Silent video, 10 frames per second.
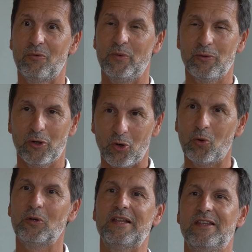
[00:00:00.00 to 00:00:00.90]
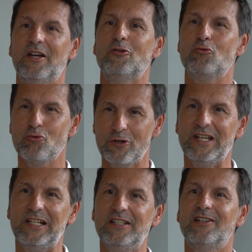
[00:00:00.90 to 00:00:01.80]
we were all at that
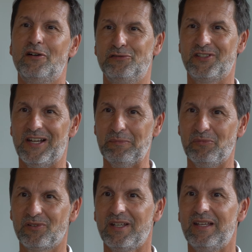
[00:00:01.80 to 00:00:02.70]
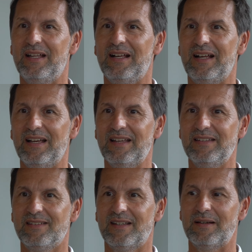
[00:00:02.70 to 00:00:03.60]
really tough times
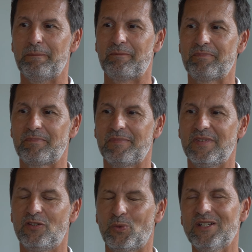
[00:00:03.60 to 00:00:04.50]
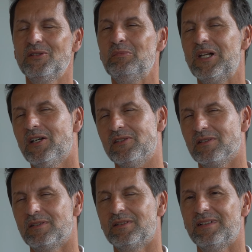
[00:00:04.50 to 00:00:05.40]
and sweat and blood
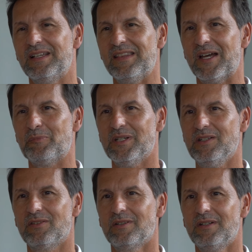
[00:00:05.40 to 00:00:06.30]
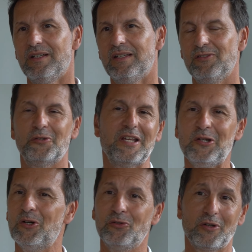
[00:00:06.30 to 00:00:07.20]
in that piece. So there you
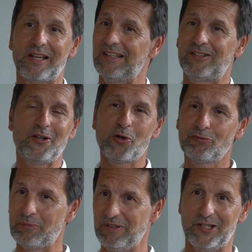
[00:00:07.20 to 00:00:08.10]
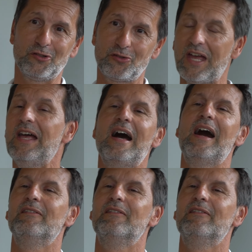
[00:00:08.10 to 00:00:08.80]
go. So it can go from here to there.